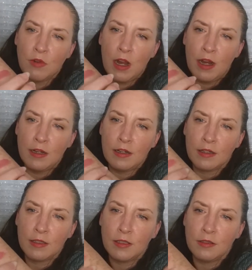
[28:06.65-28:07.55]
right
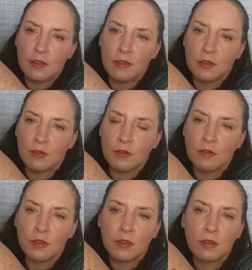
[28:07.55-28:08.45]
next to these
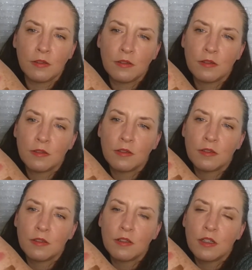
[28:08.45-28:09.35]
girls.
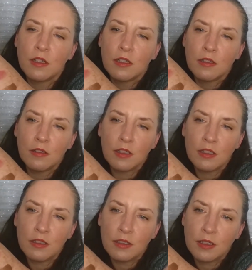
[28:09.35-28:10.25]
Look
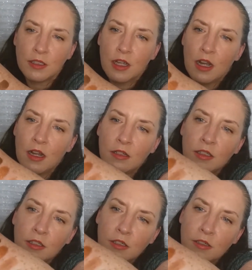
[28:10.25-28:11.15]
at this
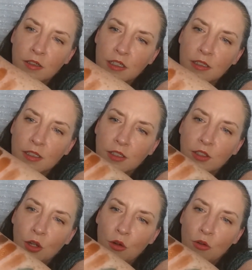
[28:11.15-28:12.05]
color. It's
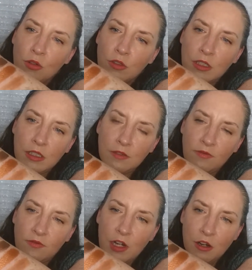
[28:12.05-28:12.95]
totally
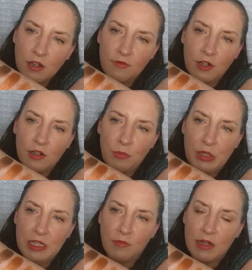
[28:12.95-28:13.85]
very, very
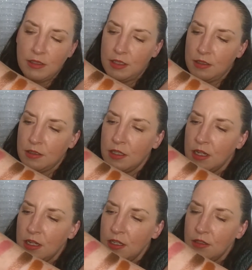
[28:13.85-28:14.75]
pigmented.
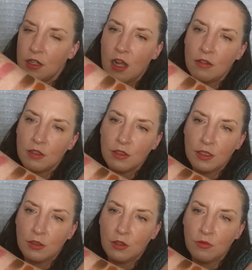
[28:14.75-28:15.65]
The
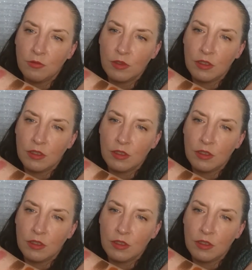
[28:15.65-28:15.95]
colors don't,